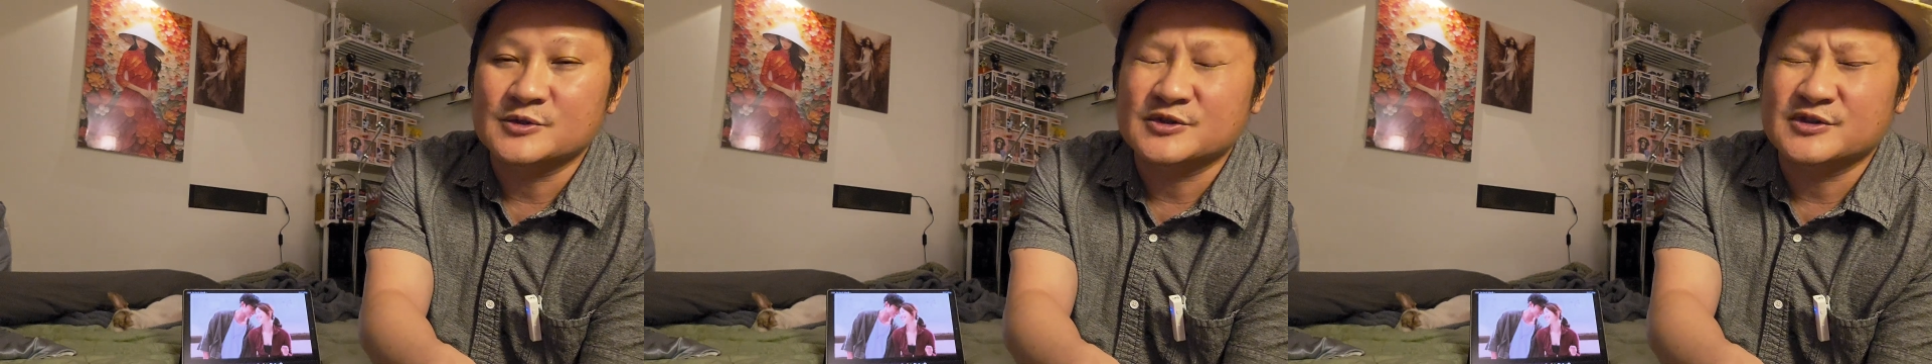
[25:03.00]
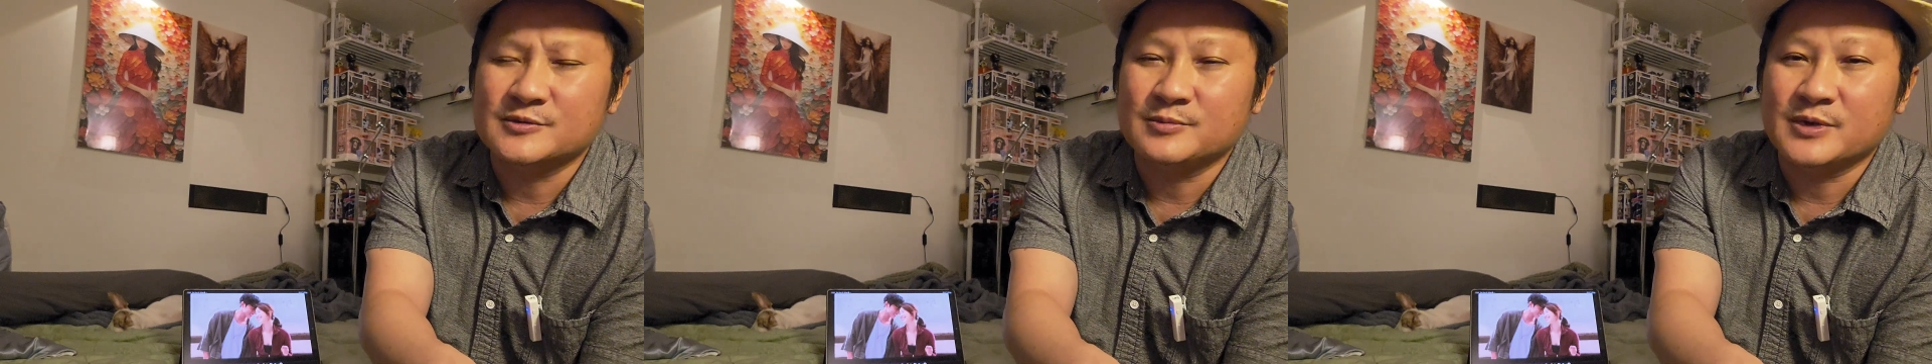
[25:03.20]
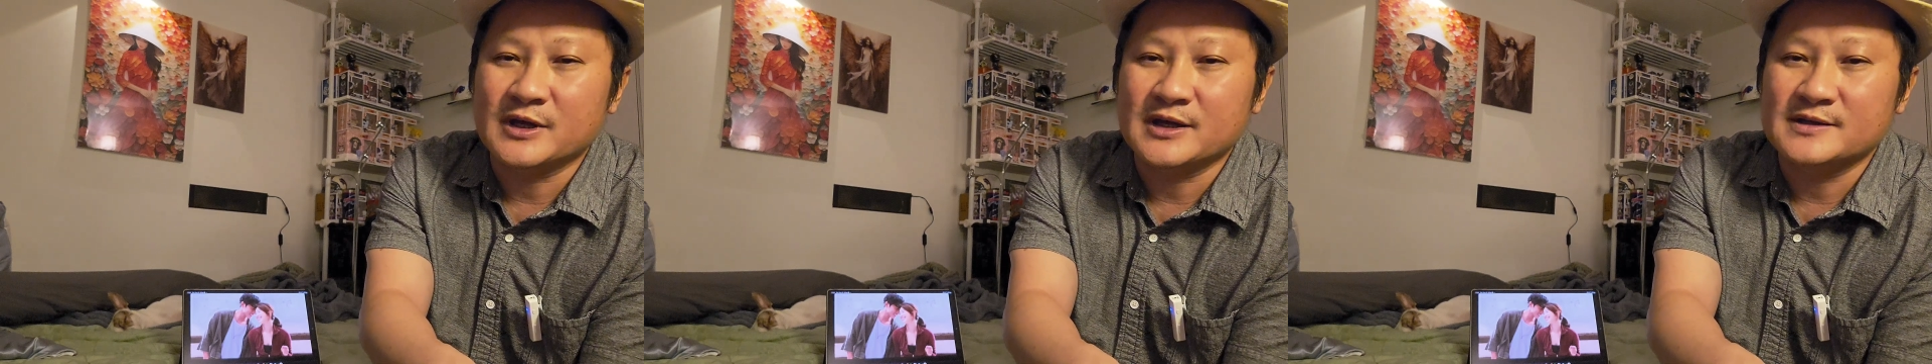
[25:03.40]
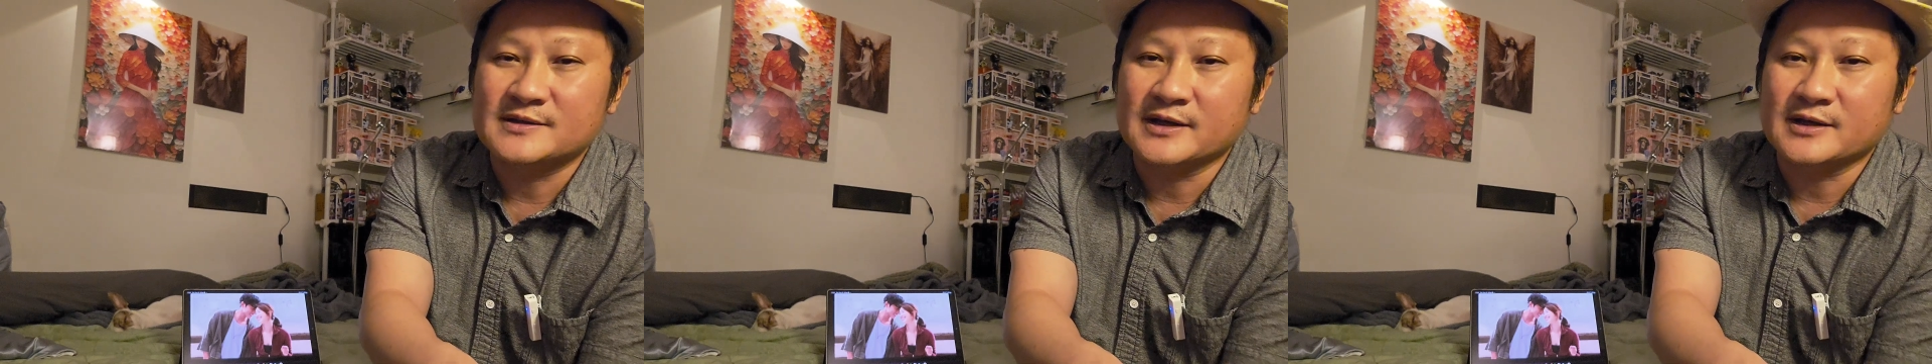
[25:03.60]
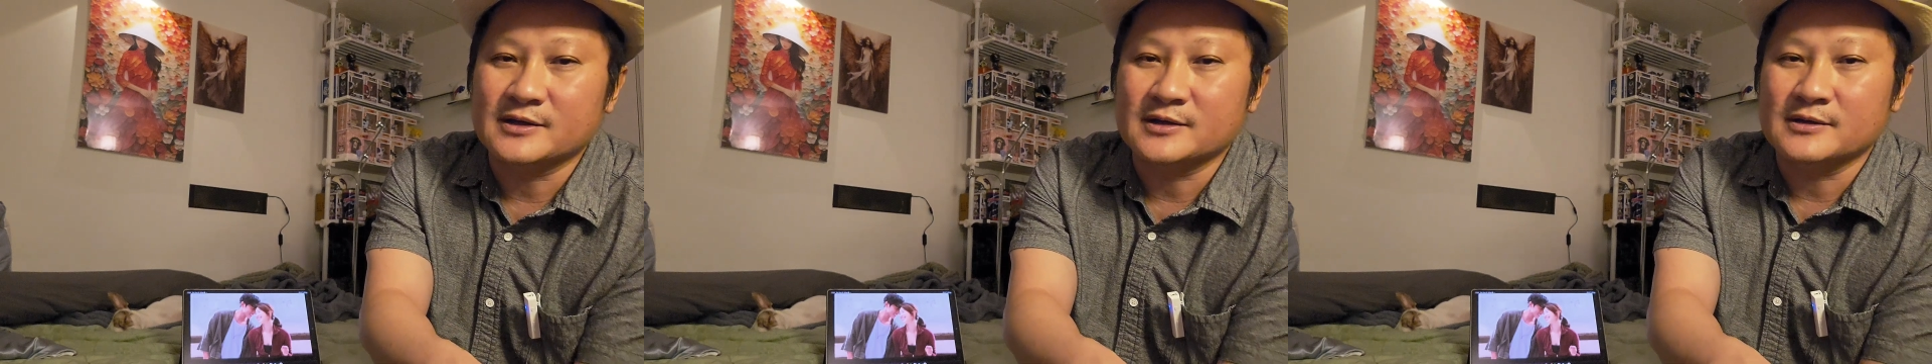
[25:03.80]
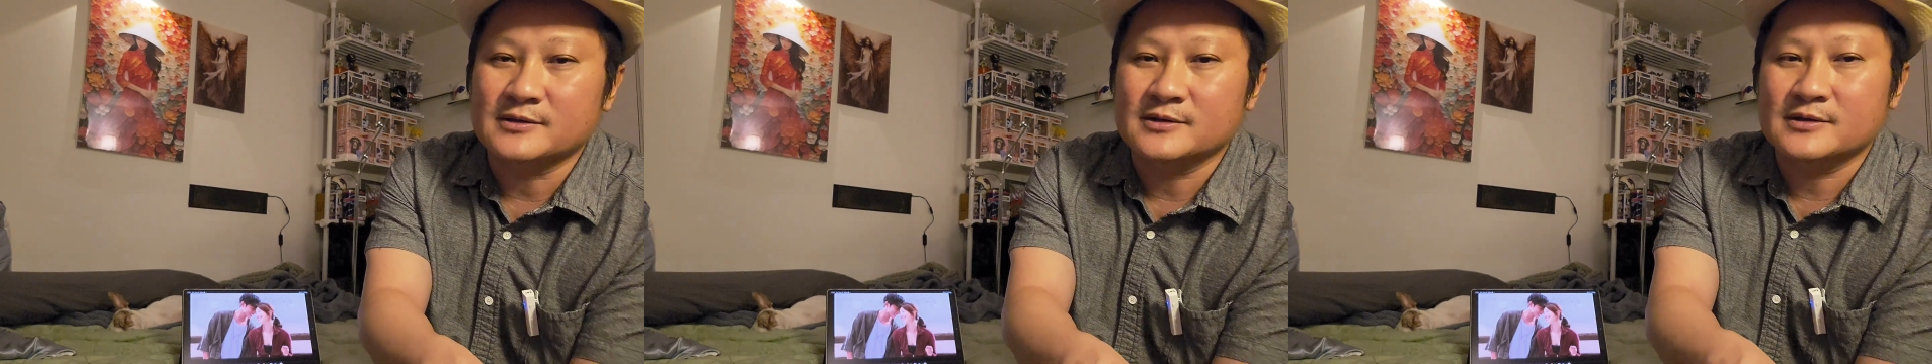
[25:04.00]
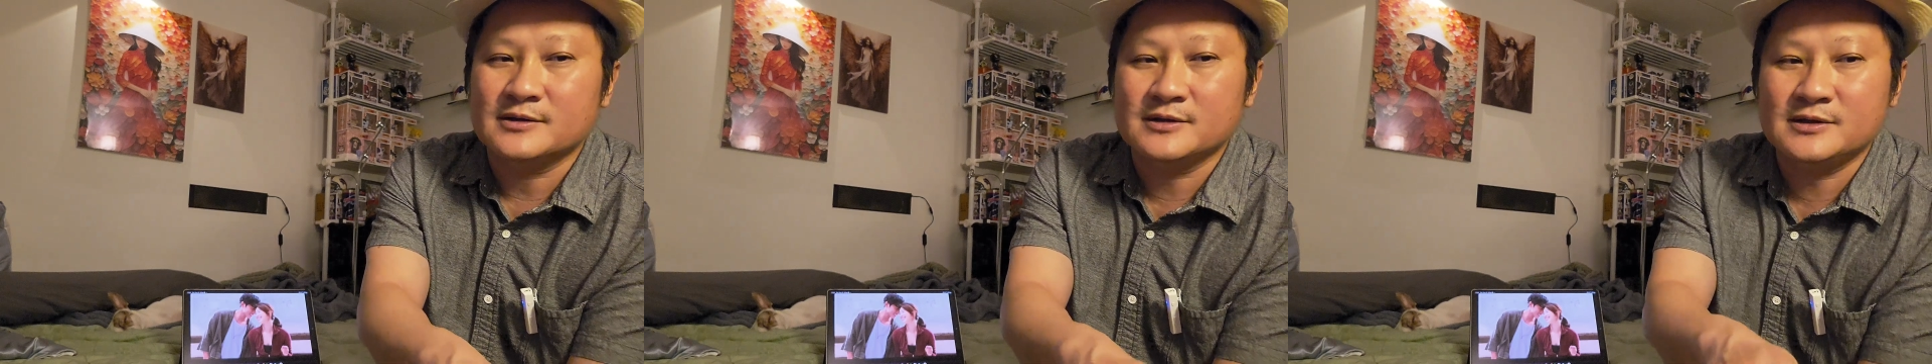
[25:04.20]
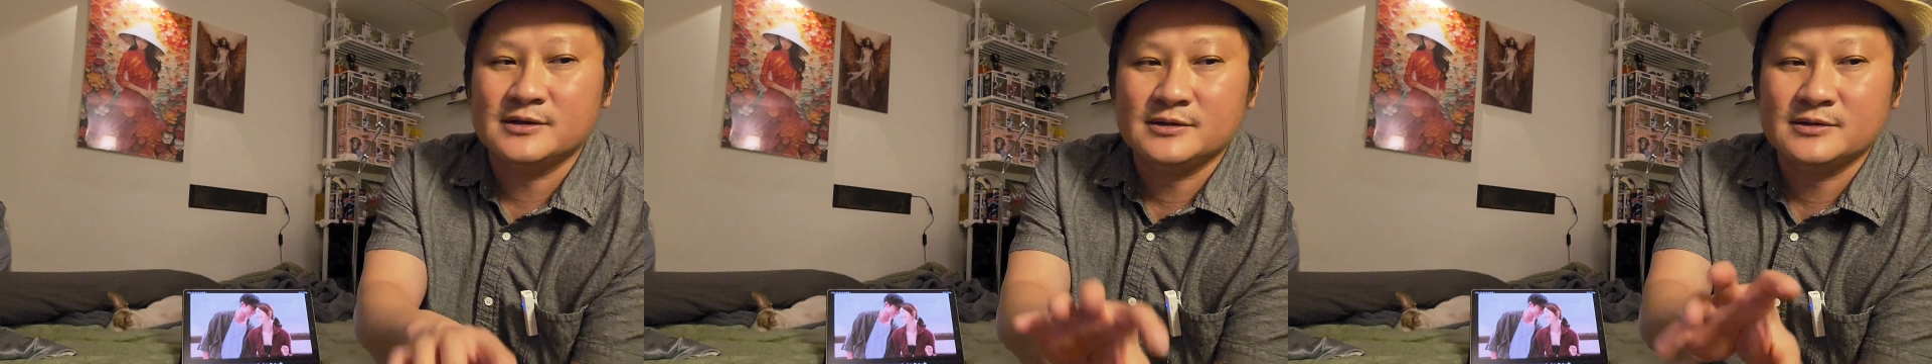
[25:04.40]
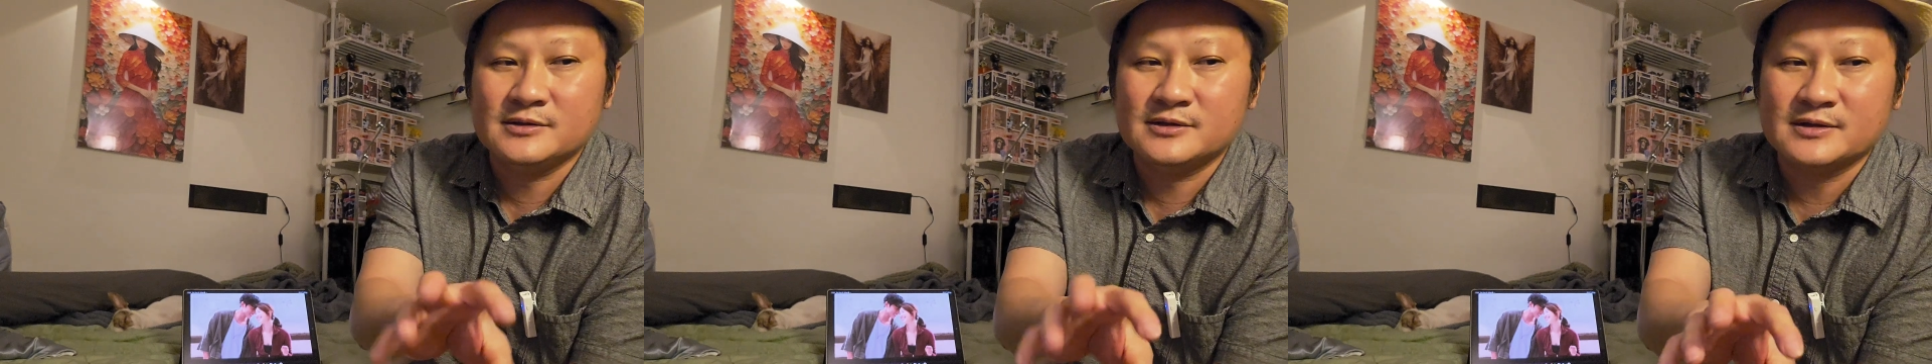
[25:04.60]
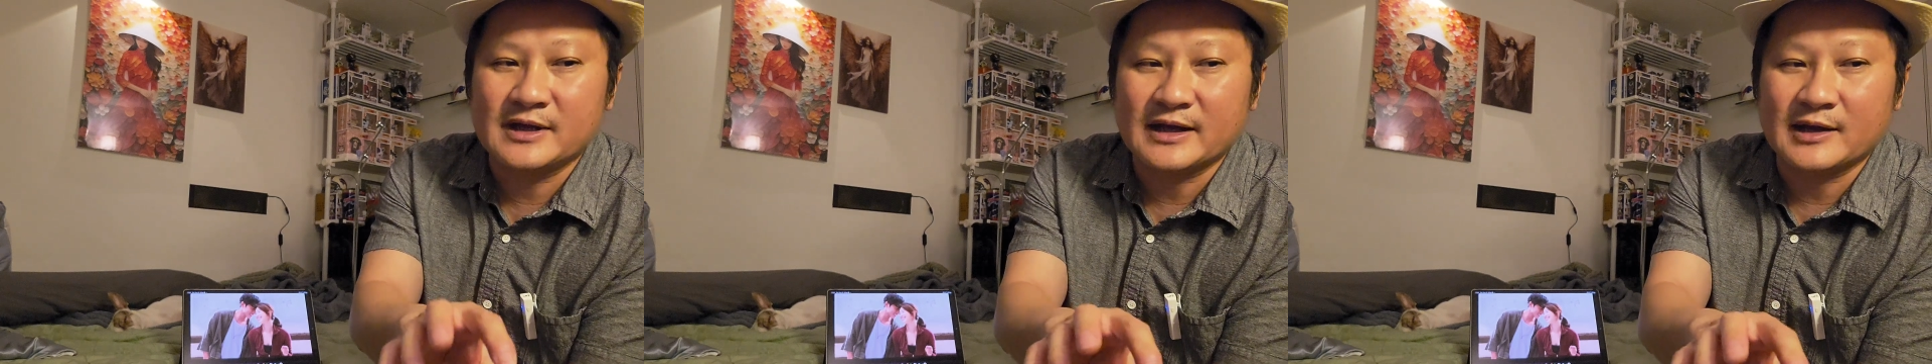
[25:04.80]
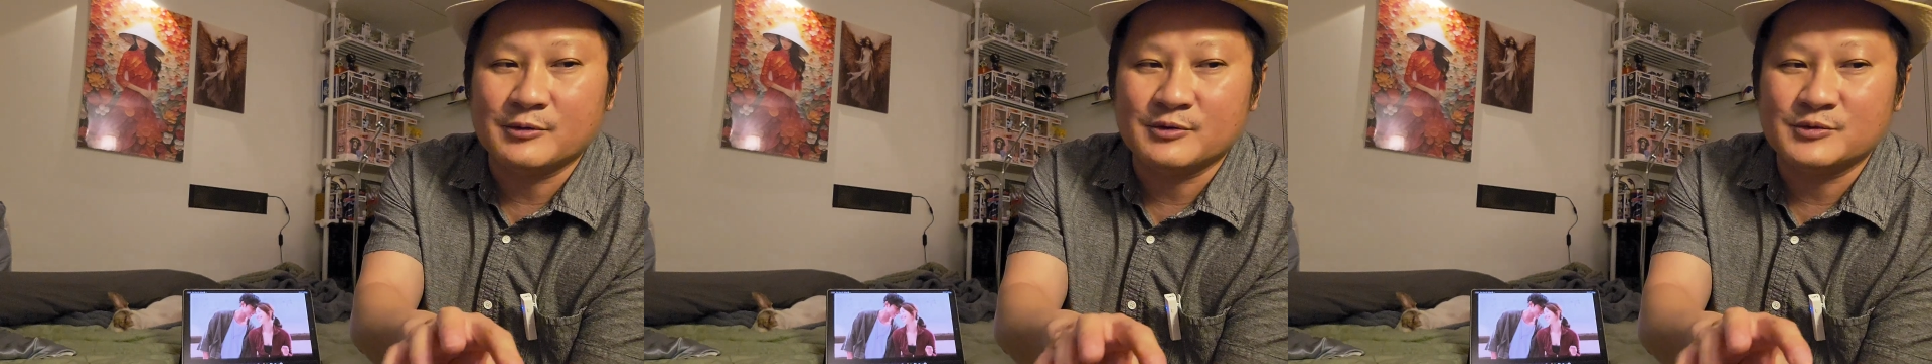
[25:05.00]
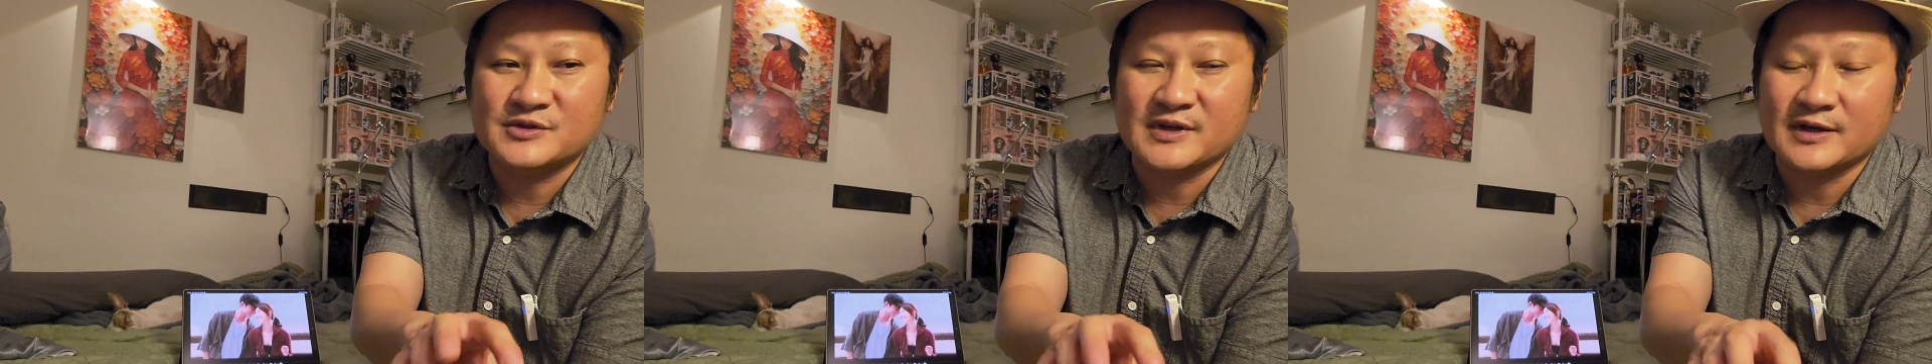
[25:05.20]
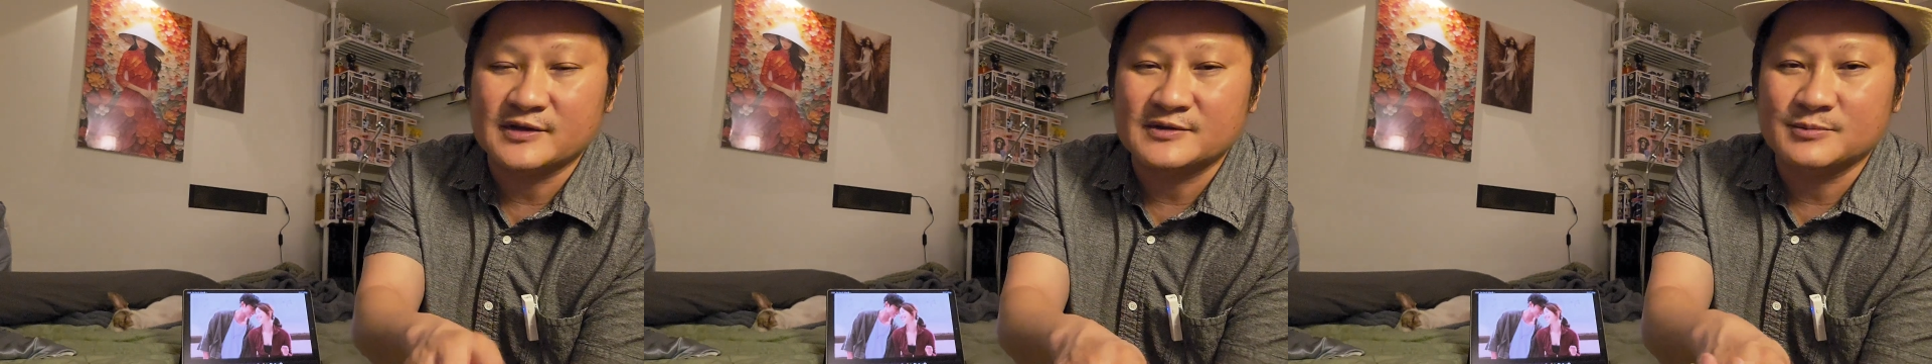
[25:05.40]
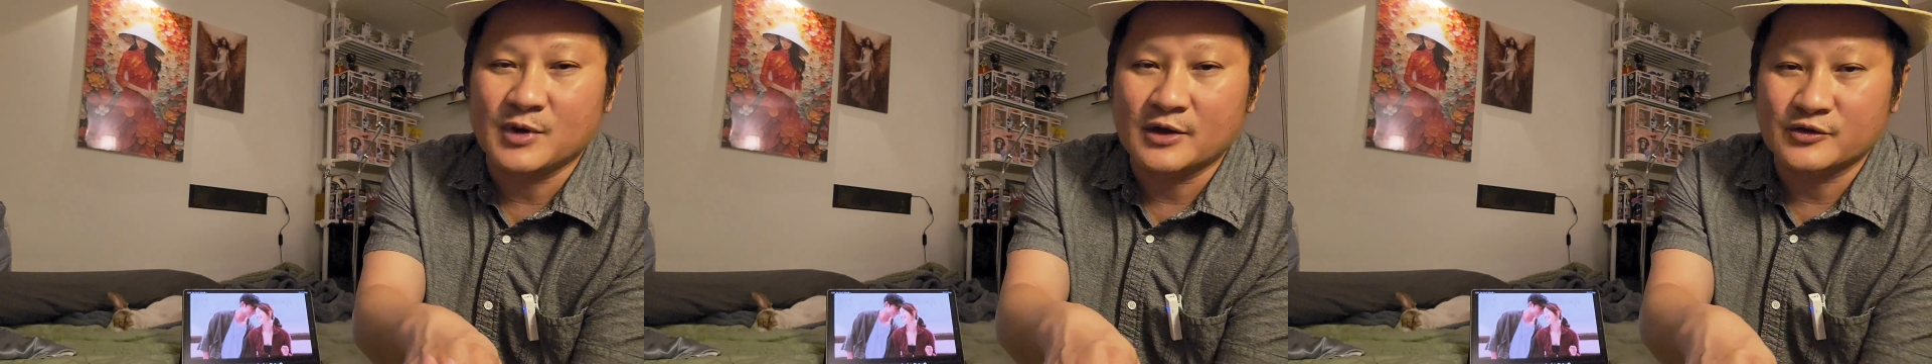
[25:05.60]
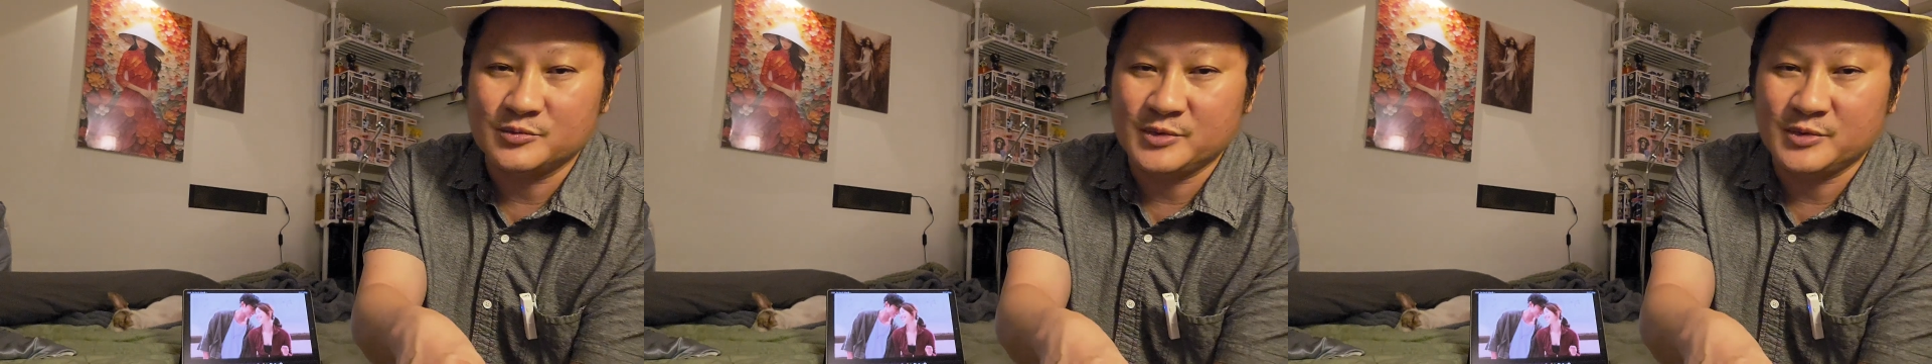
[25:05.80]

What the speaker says: she plays like like I would say a small